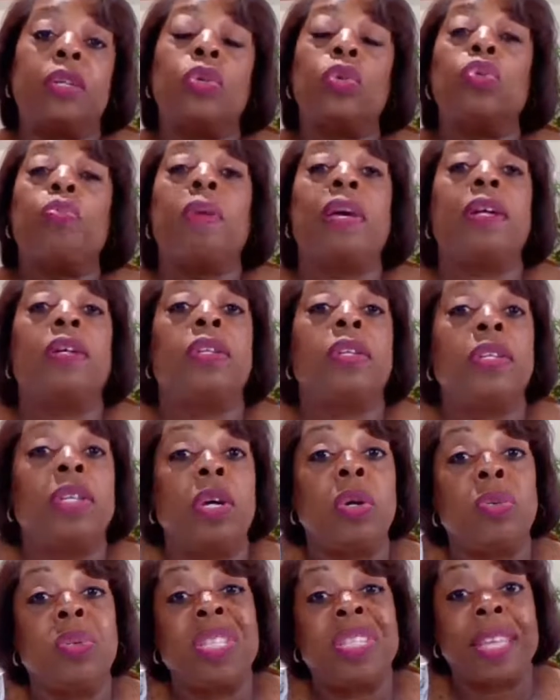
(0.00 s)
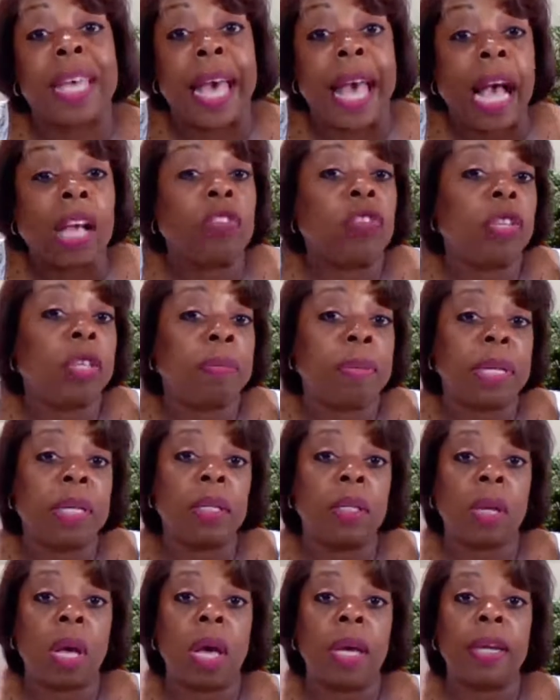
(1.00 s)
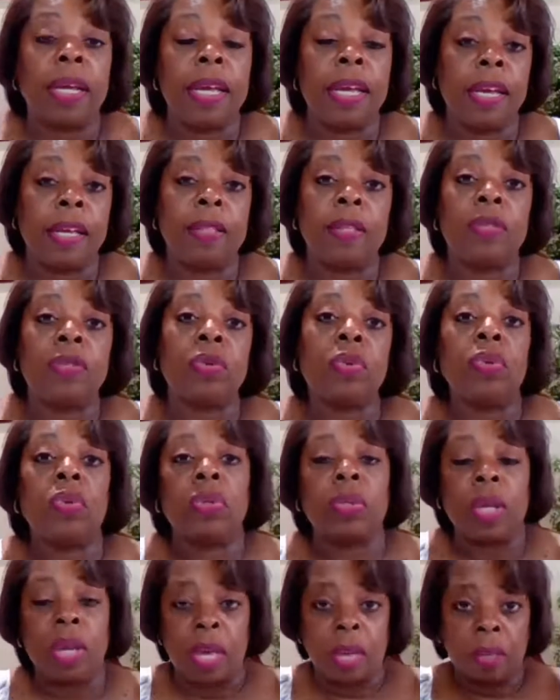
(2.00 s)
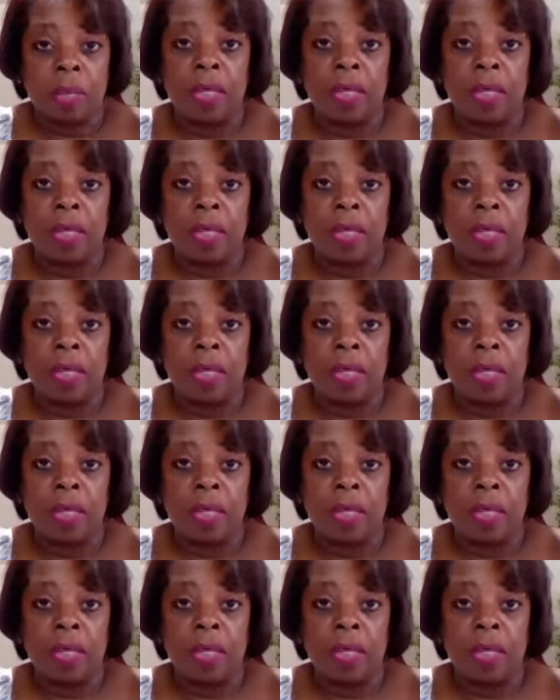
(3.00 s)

Who better to know what's actually being taught in the schools